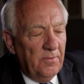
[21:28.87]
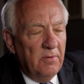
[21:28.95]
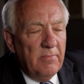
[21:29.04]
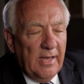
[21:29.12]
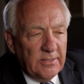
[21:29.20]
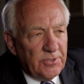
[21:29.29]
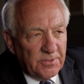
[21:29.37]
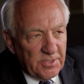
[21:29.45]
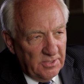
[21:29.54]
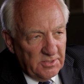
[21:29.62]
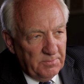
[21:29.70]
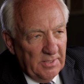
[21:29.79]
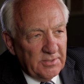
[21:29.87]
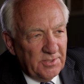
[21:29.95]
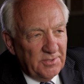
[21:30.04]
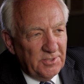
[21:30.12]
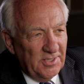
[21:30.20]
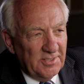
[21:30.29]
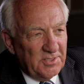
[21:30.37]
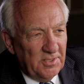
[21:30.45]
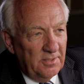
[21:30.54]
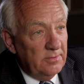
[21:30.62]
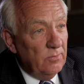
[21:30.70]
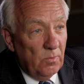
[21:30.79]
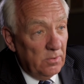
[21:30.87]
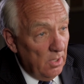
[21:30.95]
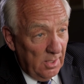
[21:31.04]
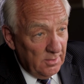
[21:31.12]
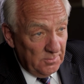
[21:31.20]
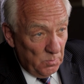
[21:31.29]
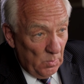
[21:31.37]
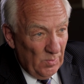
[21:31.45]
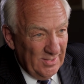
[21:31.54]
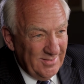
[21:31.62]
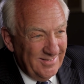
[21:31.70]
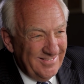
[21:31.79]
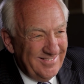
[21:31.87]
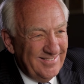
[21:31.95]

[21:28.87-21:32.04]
the major suspects of the genocide were not in Rwanda.